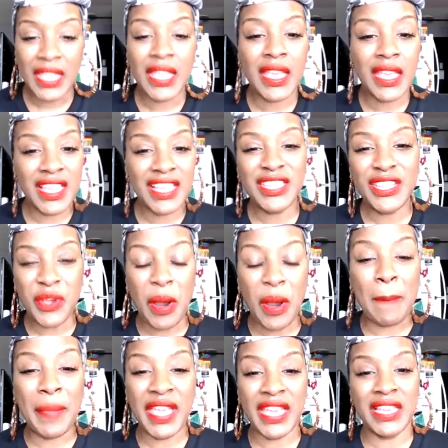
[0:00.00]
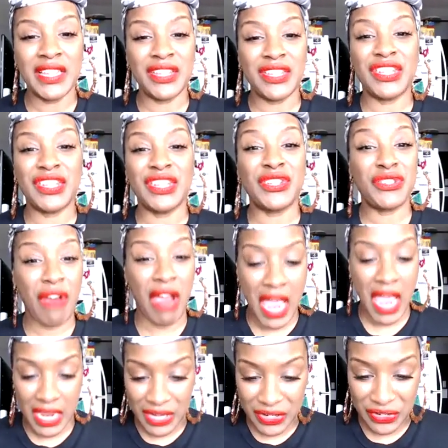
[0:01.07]
your pitch trash?
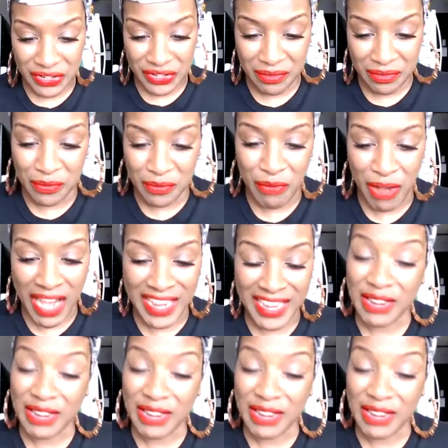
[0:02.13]
Right?